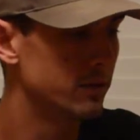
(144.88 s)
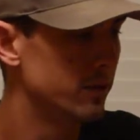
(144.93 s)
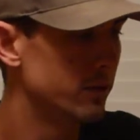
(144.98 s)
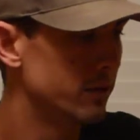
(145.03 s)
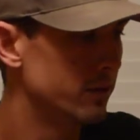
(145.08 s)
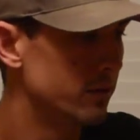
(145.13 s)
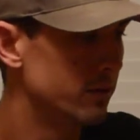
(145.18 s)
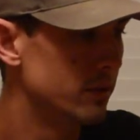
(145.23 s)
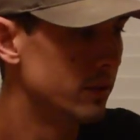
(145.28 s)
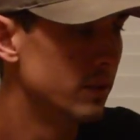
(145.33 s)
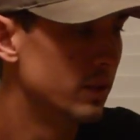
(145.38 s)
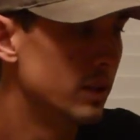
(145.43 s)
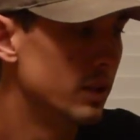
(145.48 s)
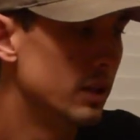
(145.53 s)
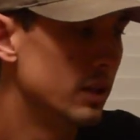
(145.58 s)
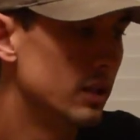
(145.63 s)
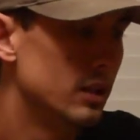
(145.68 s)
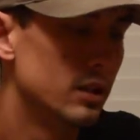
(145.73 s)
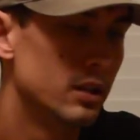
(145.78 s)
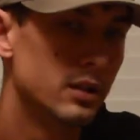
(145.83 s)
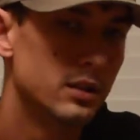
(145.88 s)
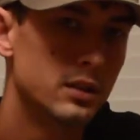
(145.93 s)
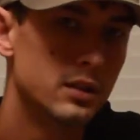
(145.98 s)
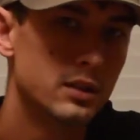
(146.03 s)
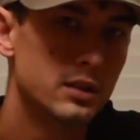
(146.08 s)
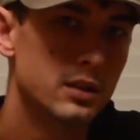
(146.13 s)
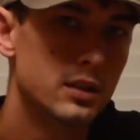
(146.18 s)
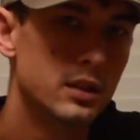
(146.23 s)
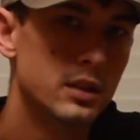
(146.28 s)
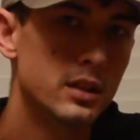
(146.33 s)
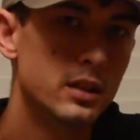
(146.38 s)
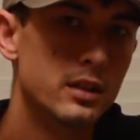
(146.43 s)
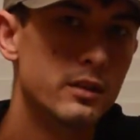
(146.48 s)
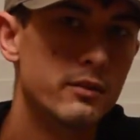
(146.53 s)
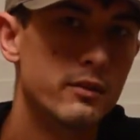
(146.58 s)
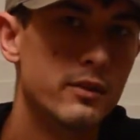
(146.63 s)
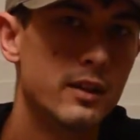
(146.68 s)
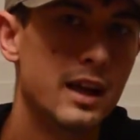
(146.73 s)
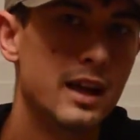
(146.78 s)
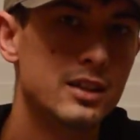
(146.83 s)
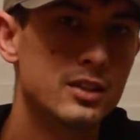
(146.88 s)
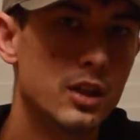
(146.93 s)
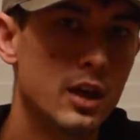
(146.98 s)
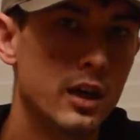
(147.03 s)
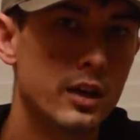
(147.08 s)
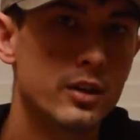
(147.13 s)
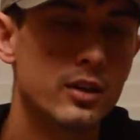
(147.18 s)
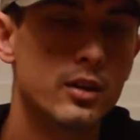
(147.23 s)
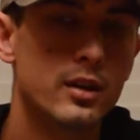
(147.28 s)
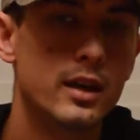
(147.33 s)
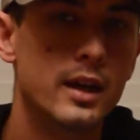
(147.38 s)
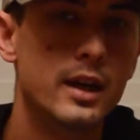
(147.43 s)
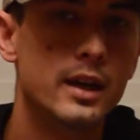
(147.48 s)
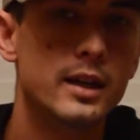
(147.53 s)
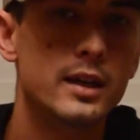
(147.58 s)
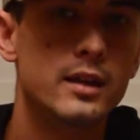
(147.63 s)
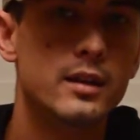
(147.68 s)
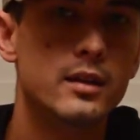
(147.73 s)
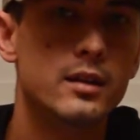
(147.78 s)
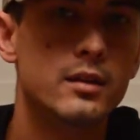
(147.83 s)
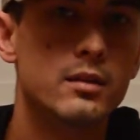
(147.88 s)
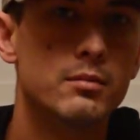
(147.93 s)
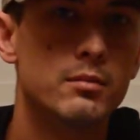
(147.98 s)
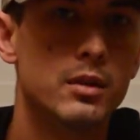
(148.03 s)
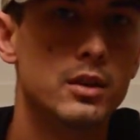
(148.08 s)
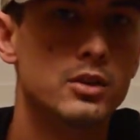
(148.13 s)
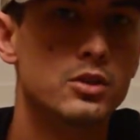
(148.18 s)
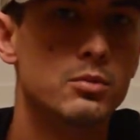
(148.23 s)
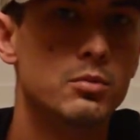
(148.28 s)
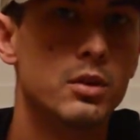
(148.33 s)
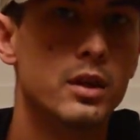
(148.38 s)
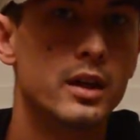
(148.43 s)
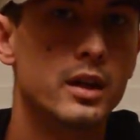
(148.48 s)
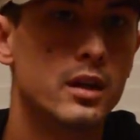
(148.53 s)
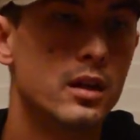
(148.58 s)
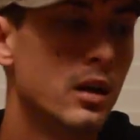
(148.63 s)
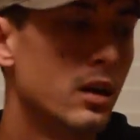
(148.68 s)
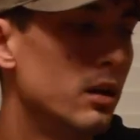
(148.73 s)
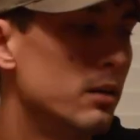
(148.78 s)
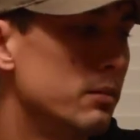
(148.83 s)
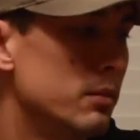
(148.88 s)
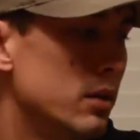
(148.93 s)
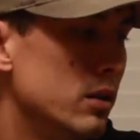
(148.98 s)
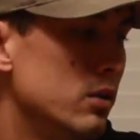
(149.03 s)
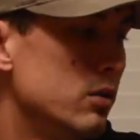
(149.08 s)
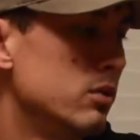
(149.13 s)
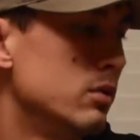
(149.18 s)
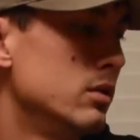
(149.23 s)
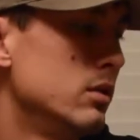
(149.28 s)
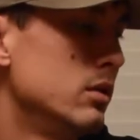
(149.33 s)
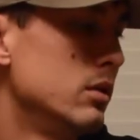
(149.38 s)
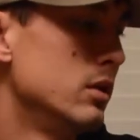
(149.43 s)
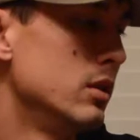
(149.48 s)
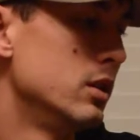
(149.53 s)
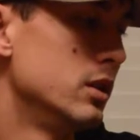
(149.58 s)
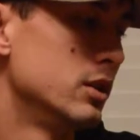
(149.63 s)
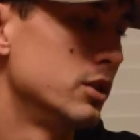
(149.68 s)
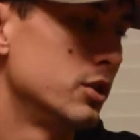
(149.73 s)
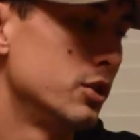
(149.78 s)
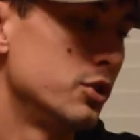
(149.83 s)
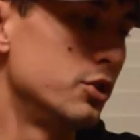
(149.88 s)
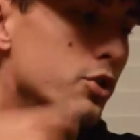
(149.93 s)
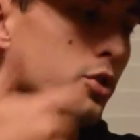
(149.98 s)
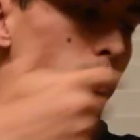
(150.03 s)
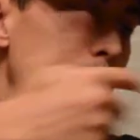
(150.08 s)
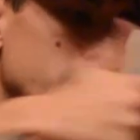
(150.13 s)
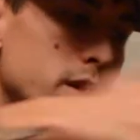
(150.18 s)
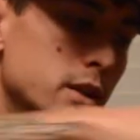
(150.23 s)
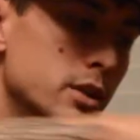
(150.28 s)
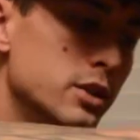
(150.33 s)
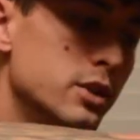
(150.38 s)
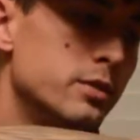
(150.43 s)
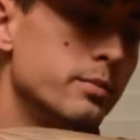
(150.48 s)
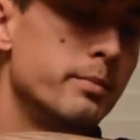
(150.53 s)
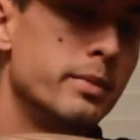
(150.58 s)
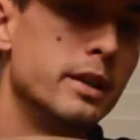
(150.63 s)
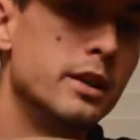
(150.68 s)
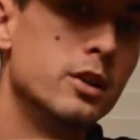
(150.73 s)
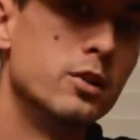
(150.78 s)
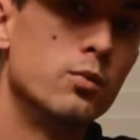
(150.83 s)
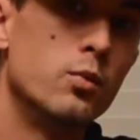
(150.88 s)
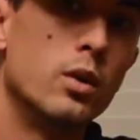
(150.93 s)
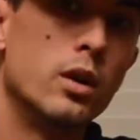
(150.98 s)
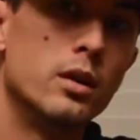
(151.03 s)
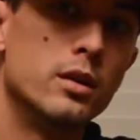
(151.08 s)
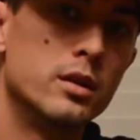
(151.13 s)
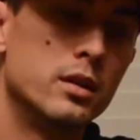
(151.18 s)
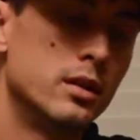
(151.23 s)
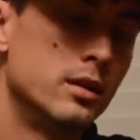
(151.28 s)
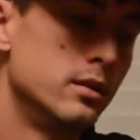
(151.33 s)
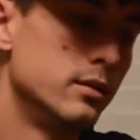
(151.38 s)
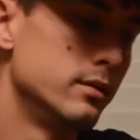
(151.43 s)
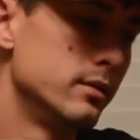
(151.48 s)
2. This is the flash hider and muzzle brake combo. It's a 2-inch pinned and welded